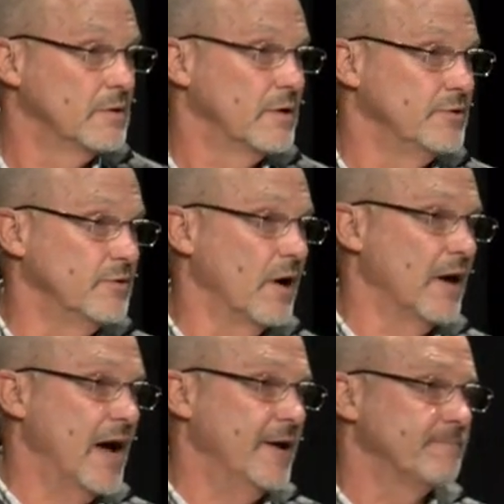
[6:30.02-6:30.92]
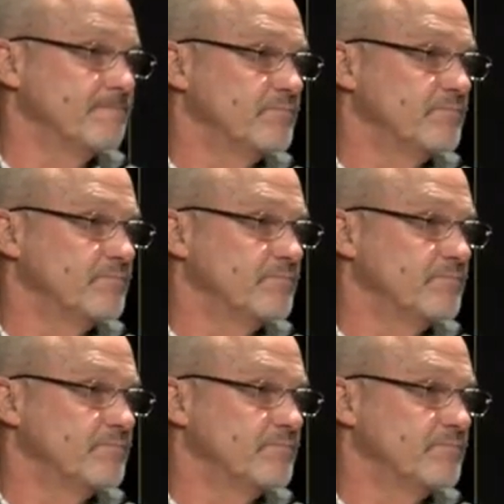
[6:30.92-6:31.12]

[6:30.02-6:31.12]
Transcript: Doing all right?